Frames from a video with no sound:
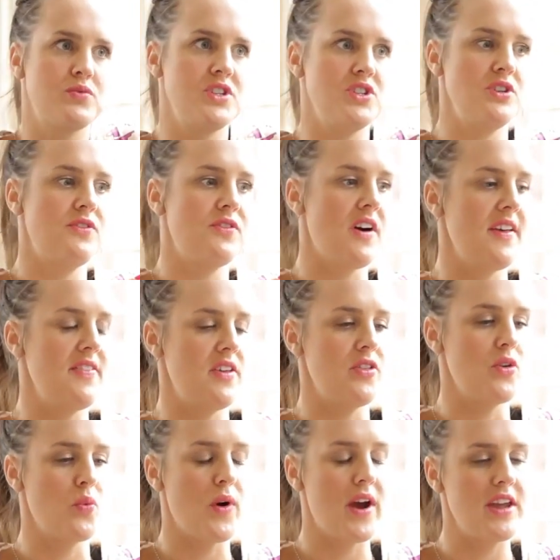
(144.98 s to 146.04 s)
did you find
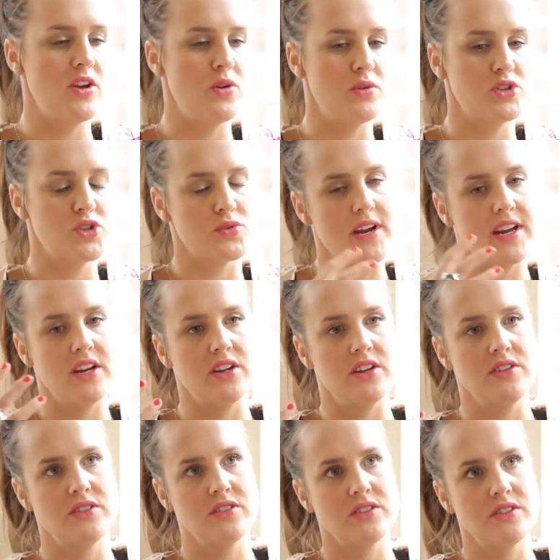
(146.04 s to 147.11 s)
that the way you were
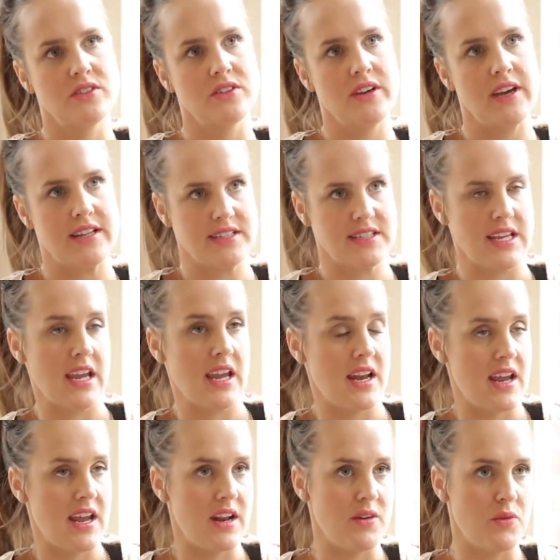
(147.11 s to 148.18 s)
treated at C
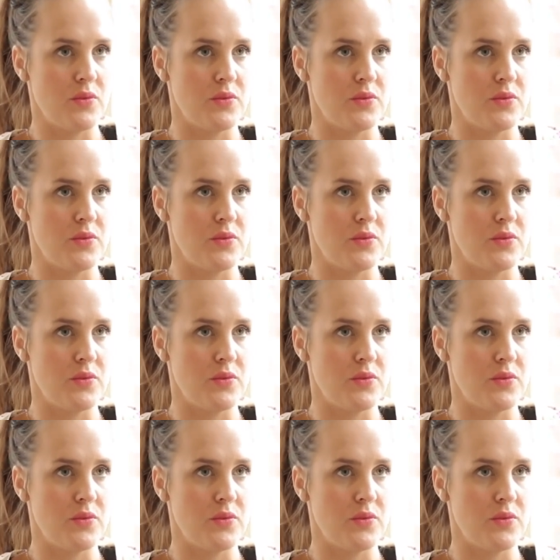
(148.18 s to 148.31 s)
N N,